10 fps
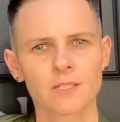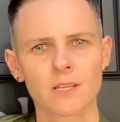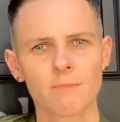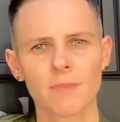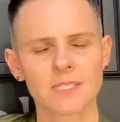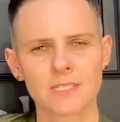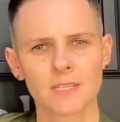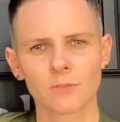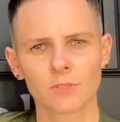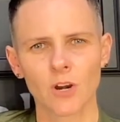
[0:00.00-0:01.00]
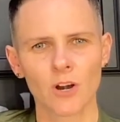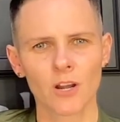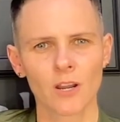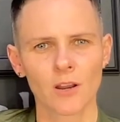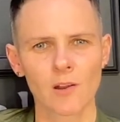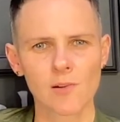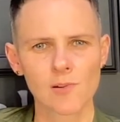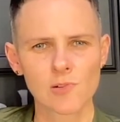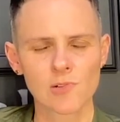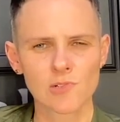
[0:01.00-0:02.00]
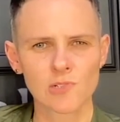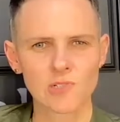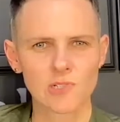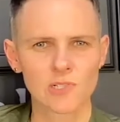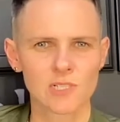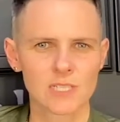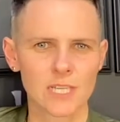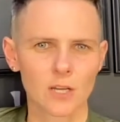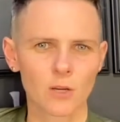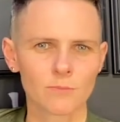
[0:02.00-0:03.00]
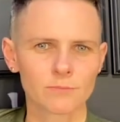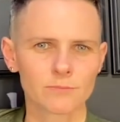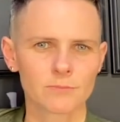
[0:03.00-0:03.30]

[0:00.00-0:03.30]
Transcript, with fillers: It's not meant to sound dark. You know,